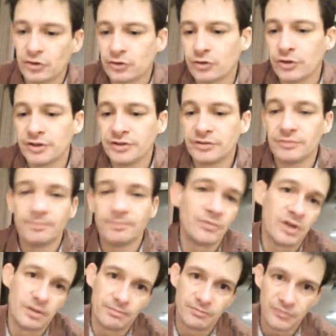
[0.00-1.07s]
They're
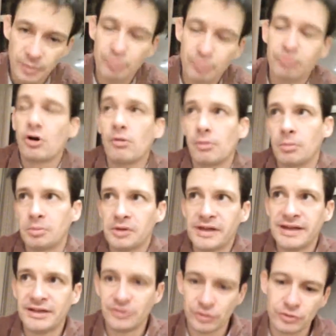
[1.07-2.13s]
probably just going to
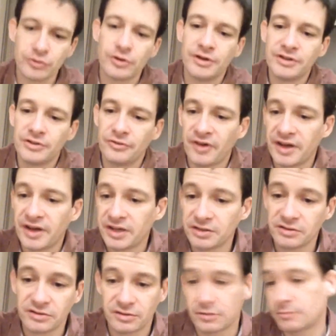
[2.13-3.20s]
find
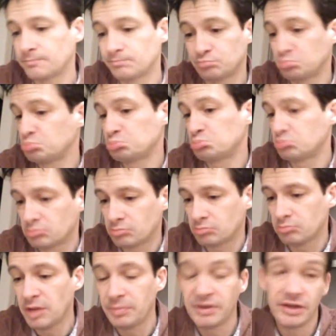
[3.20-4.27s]
maybe
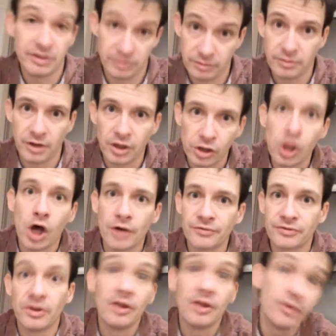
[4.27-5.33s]
a lot of... They
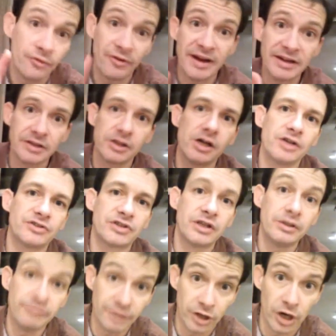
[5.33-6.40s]
find a lot of silver
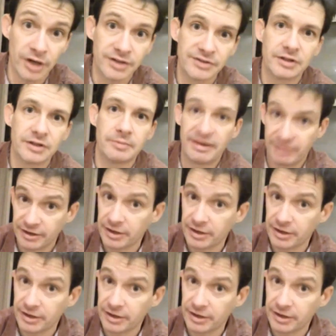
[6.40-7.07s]
coins in America.